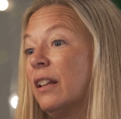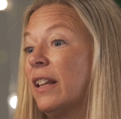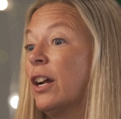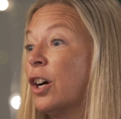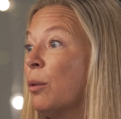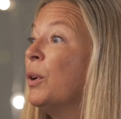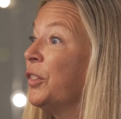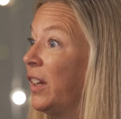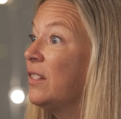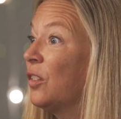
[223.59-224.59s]
they are a
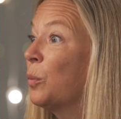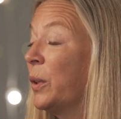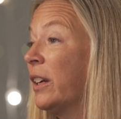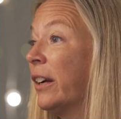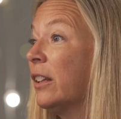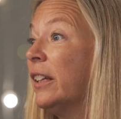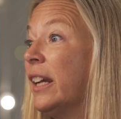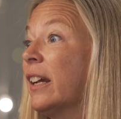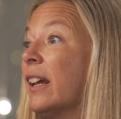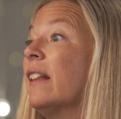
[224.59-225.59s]
multidisciplinary
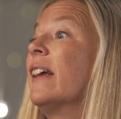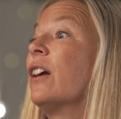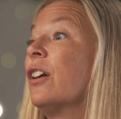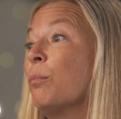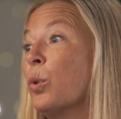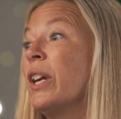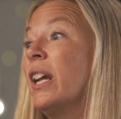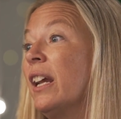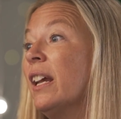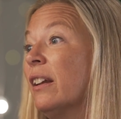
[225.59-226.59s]
clinic and they are
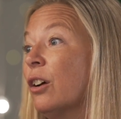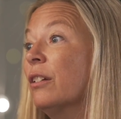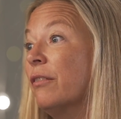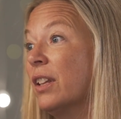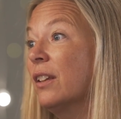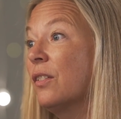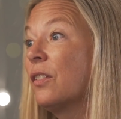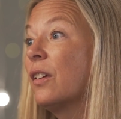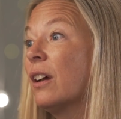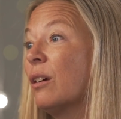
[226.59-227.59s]
bringing in all of
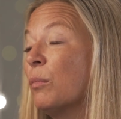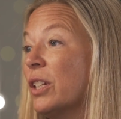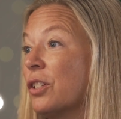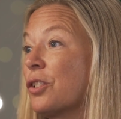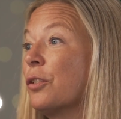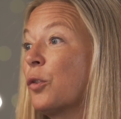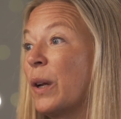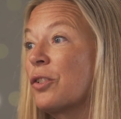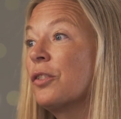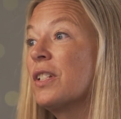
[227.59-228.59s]
these um, additional
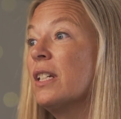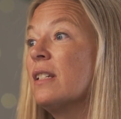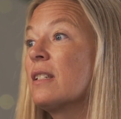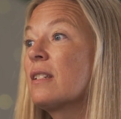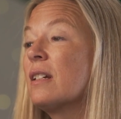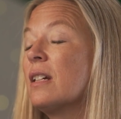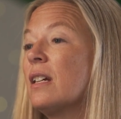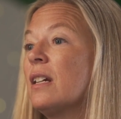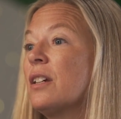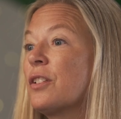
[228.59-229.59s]
specialties
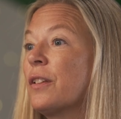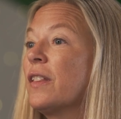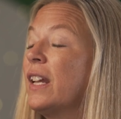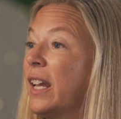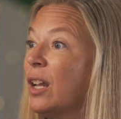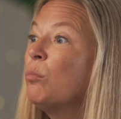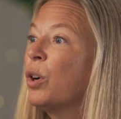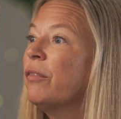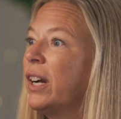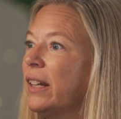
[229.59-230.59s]
so that they can
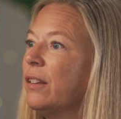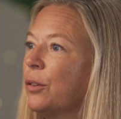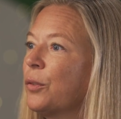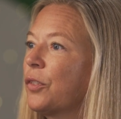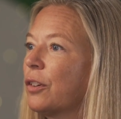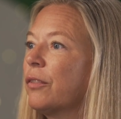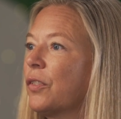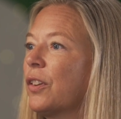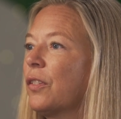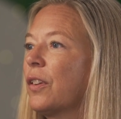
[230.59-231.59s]
provide those
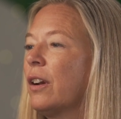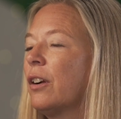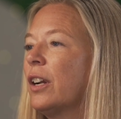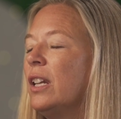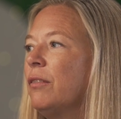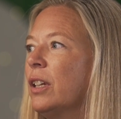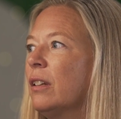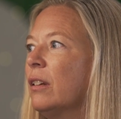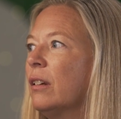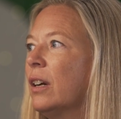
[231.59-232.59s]
services that are
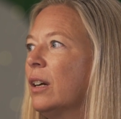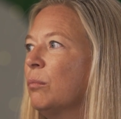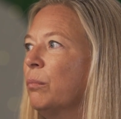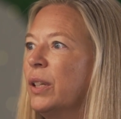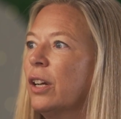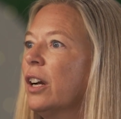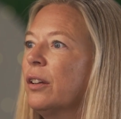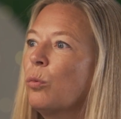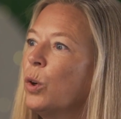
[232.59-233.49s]
even um, beyond